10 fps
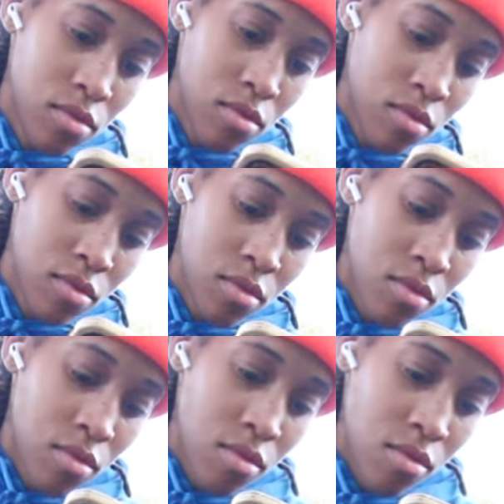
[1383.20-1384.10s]

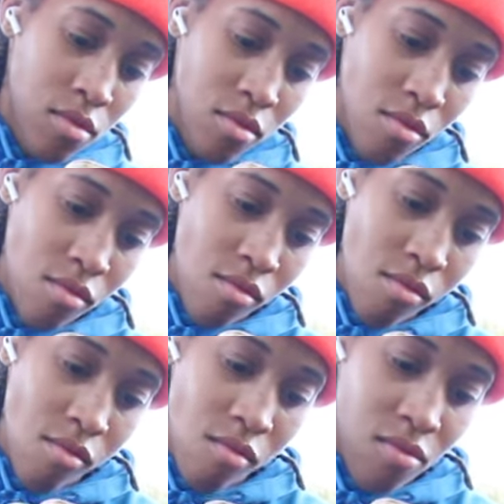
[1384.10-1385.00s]

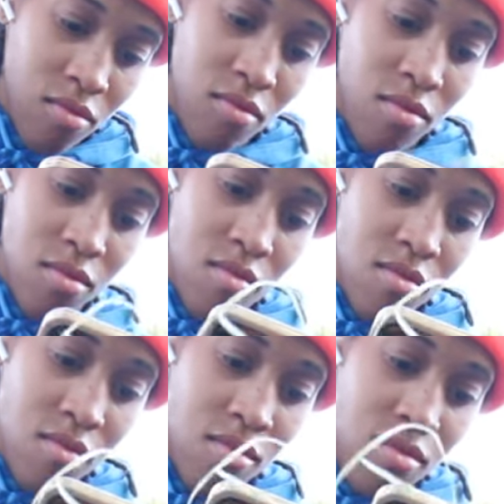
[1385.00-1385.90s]

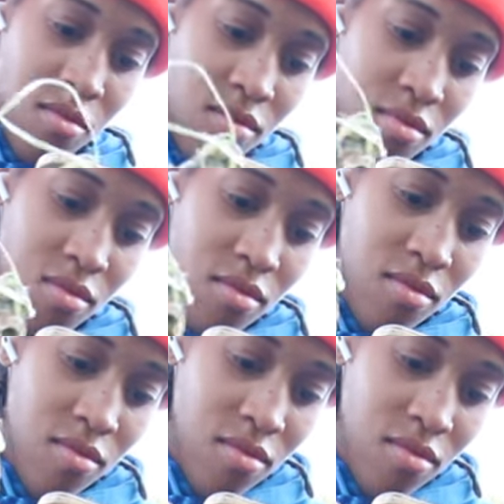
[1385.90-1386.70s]
[no speech]